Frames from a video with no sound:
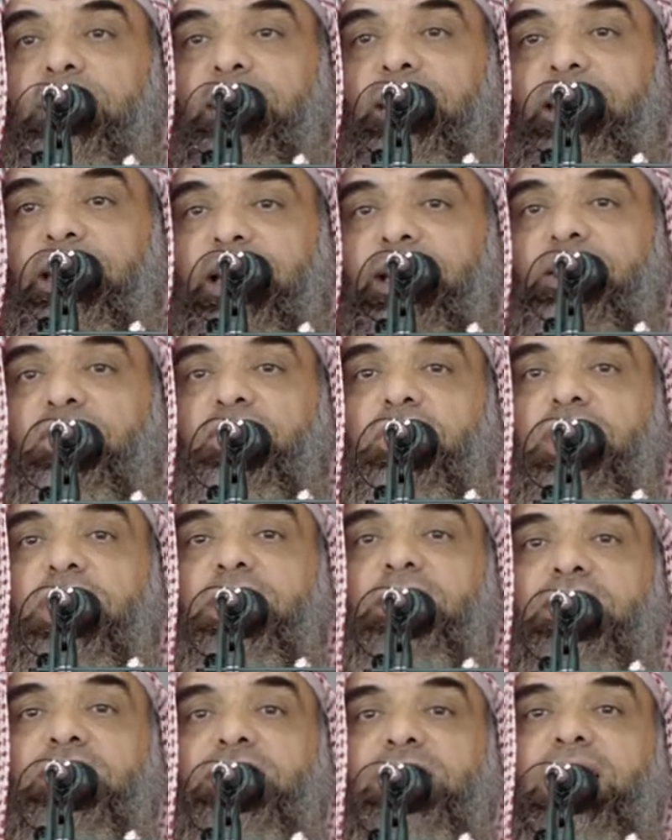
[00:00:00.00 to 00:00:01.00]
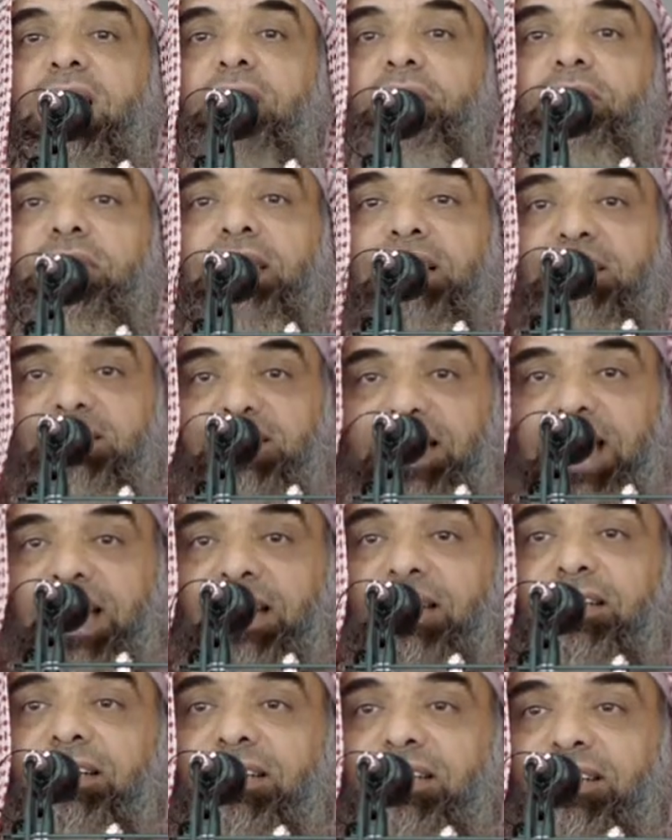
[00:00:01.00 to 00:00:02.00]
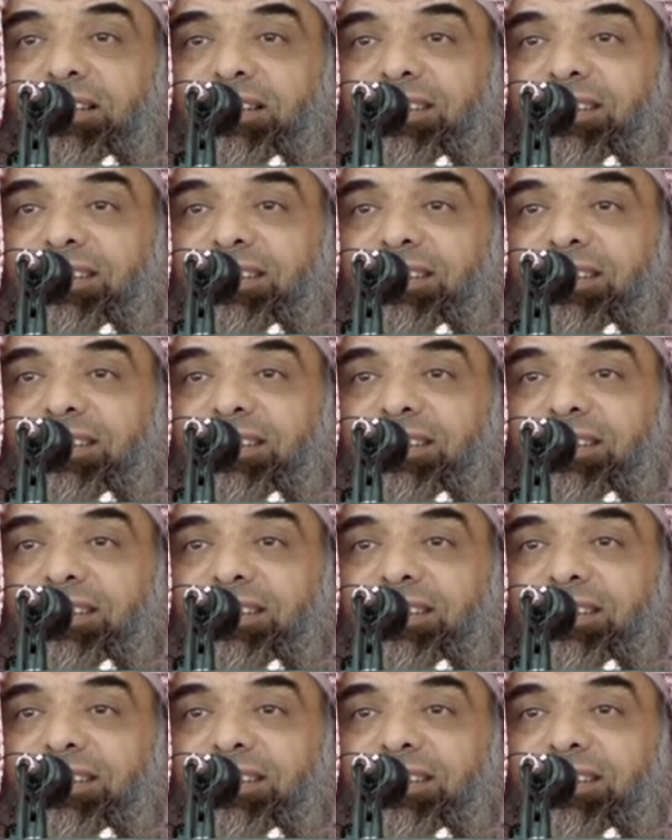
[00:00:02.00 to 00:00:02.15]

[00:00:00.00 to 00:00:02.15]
each deed is counted as 10